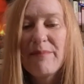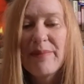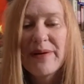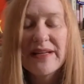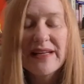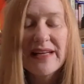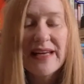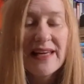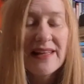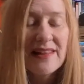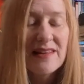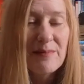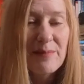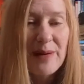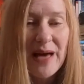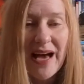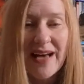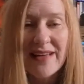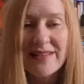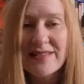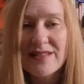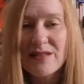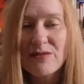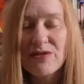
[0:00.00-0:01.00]
but in the
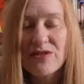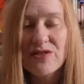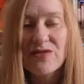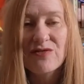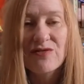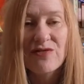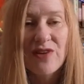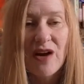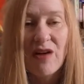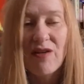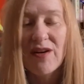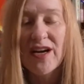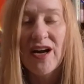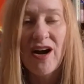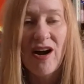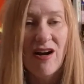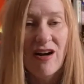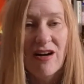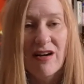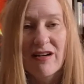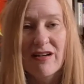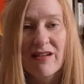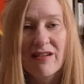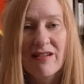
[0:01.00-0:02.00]
past it was very
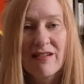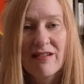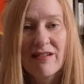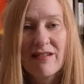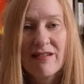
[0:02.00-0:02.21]
hard